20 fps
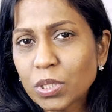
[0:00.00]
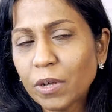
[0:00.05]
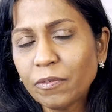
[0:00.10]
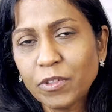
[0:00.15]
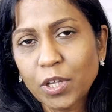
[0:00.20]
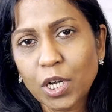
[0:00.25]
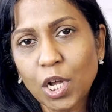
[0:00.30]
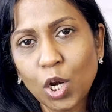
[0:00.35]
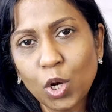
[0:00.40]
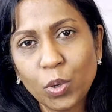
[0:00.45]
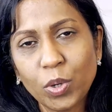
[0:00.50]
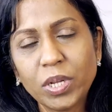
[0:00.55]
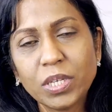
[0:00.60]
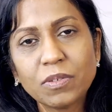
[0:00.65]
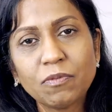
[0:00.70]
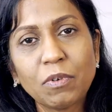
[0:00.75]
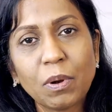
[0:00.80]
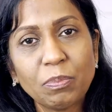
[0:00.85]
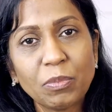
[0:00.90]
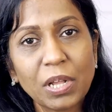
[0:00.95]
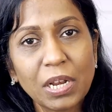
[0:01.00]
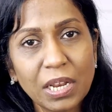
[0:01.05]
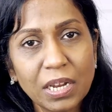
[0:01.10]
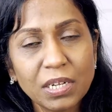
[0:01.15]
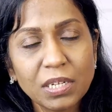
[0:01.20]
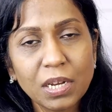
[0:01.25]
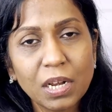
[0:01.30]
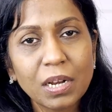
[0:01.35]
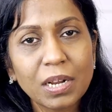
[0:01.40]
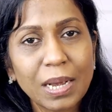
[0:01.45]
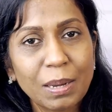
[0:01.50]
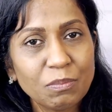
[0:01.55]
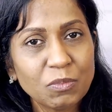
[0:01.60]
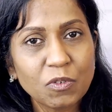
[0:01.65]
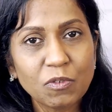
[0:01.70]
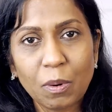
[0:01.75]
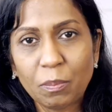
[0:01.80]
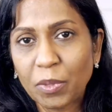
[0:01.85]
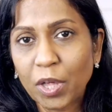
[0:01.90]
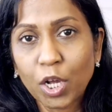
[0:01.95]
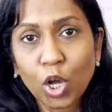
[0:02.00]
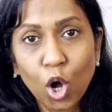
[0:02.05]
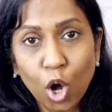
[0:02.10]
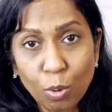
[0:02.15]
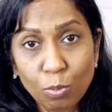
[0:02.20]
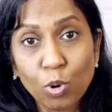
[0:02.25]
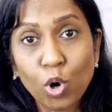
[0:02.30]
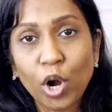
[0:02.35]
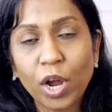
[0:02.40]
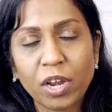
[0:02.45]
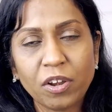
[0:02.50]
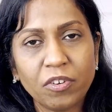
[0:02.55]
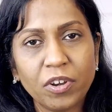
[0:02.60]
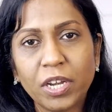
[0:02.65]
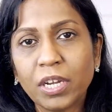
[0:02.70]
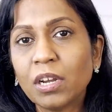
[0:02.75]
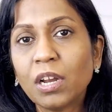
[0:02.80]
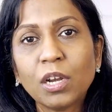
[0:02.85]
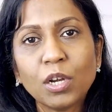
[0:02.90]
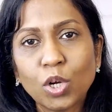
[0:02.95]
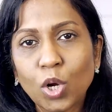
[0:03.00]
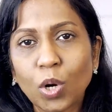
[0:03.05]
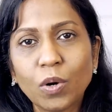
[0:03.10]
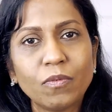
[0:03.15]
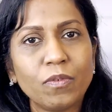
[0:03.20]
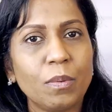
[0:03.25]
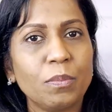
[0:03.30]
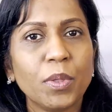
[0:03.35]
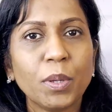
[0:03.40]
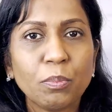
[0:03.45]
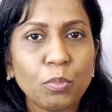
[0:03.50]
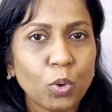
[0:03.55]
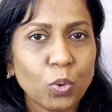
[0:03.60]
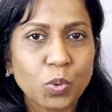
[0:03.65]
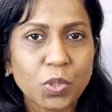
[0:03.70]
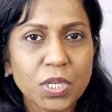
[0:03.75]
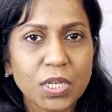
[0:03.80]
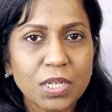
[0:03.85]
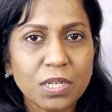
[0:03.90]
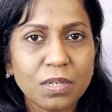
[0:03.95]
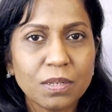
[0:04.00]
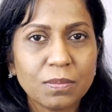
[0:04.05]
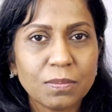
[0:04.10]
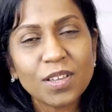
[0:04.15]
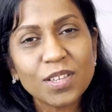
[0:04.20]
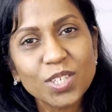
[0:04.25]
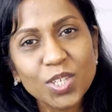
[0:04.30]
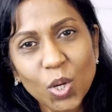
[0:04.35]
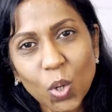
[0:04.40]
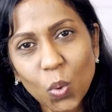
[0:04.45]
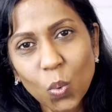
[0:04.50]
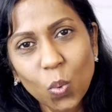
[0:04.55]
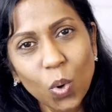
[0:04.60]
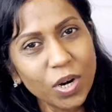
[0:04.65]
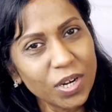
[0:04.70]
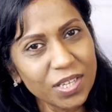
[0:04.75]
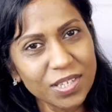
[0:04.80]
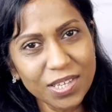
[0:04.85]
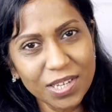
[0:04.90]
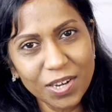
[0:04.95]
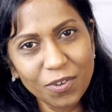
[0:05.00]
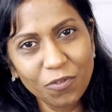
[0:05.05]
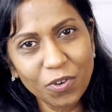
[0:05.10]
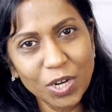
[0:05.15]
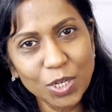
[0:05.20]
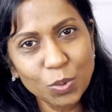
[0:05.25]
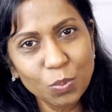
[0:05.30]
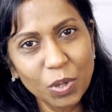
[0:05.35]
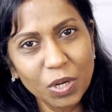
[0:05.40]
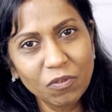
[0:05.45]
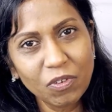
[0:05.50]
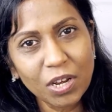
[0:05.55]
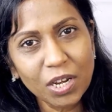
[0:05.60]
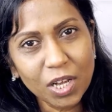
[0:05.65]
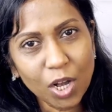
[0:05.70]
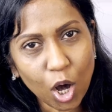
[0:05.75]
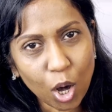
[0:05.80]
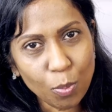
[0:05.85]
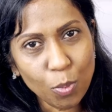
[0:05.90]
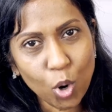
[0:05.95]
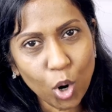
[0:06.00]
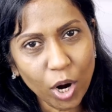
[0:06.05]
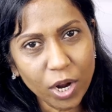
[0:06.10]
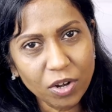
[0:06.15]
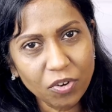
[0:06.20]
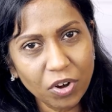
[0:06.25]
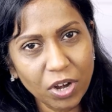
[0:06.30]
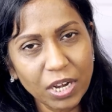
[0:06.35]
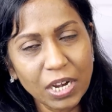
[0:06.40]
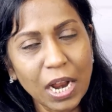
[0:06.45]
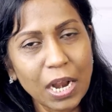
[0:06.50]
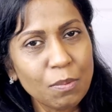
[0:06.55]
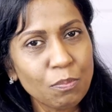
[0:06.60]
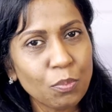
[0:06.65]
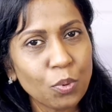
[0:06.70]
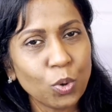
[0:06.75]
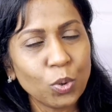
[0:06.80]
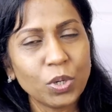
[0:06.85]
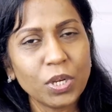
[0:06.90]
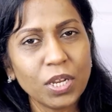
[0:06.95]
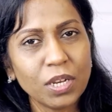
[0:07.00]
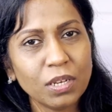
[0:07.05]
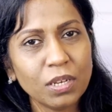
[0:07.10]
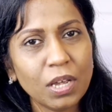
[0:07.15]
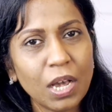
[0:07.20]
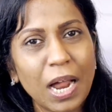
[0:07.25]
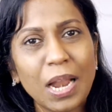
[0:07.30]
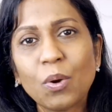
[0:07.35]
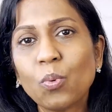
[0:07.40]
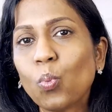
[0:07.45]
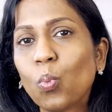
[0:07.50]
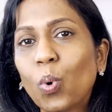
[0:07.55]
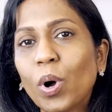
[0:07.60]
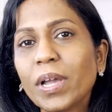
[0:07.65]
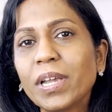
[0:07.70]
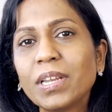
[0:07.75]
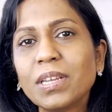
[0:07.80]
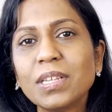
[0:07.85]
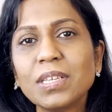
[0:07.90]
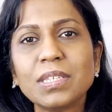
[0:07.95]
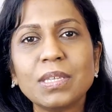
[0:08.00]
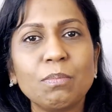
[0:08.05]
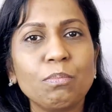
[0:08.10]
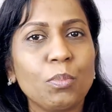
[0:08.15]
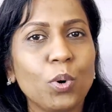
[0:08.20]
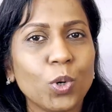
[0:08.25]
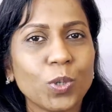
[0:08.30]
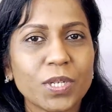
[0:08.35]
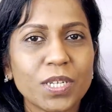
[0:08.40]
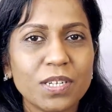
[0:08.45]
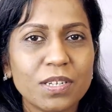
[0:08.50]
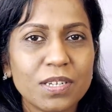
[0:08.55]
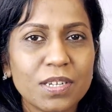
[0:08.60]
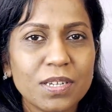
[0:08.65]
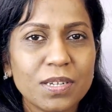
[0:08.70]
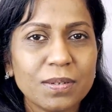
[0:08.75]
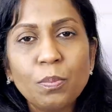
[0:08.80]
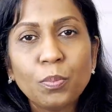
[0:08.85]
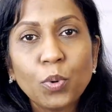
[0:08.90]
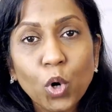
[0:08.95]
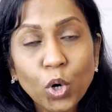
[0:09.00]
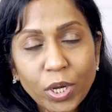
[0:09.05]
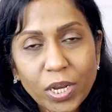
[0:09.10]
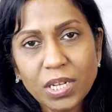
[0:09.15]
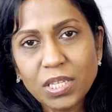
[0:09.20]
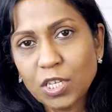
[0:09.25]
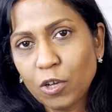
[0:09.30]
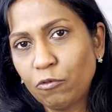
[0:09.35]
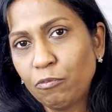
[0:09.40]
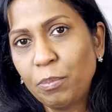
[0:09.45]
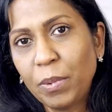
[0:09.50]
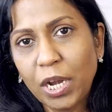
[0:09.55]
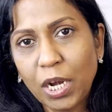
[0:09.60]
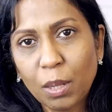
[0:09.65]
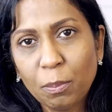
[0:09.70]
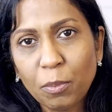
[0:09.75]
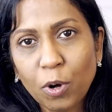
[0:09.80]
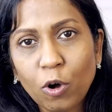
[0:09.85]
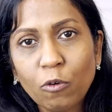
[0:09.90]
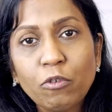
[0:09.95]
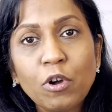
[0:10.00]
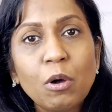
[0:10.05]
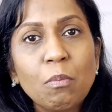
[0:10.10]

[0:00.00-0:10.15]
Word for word: of the calories from the lentil comes from the carbohydrate, not from the protein. So what is the difference between carbohydrate and protein and why it is important? Proteins are made up of